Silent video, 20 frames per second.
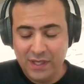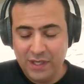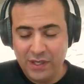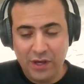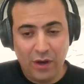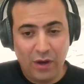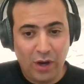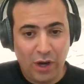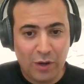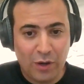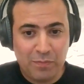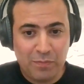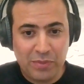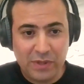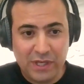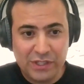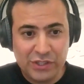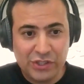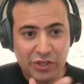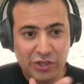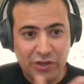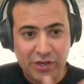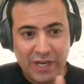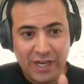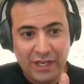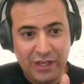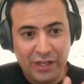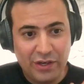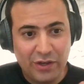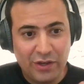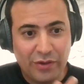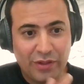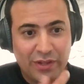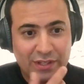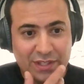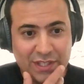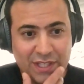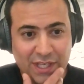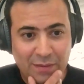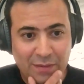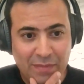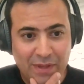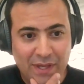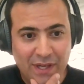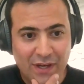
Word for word: No, our pleasure. And, you know, the team